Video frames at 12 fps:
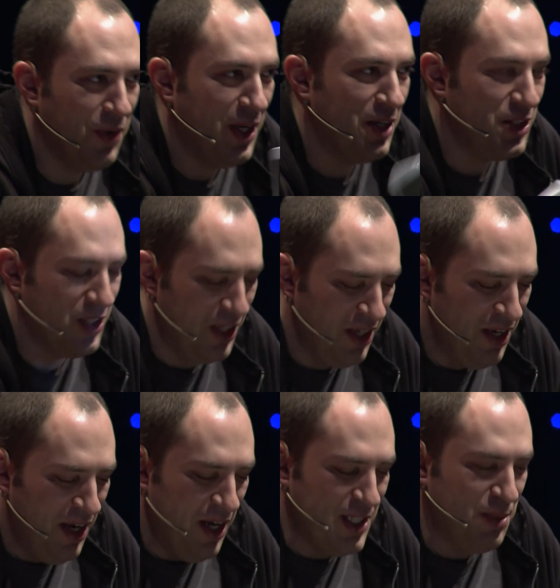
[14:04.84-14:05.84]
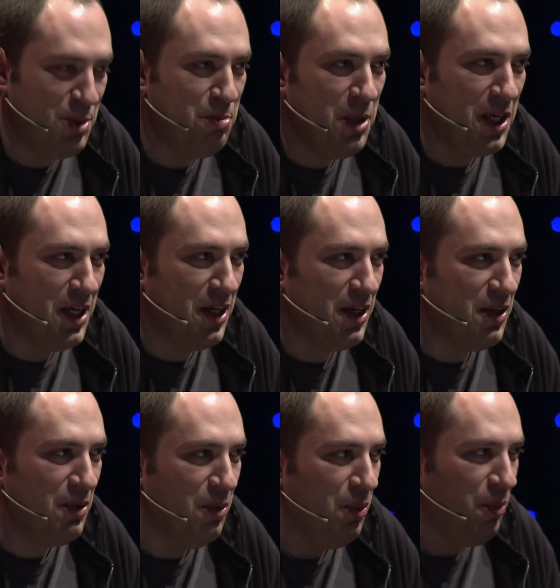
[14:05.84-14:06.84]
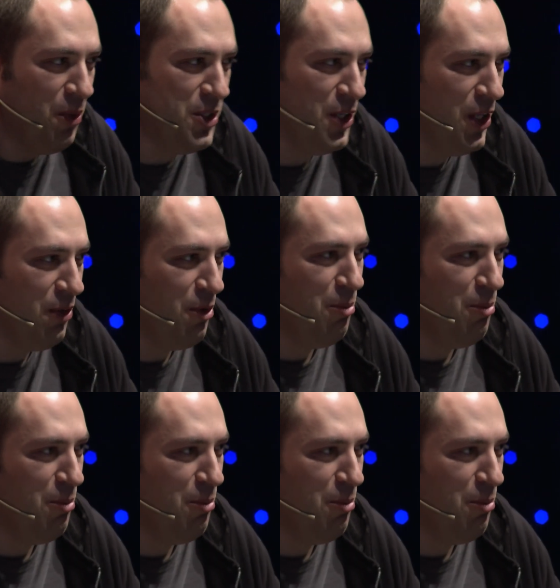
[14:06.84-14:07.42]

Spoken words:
Actually, as I'm speaking with all of you,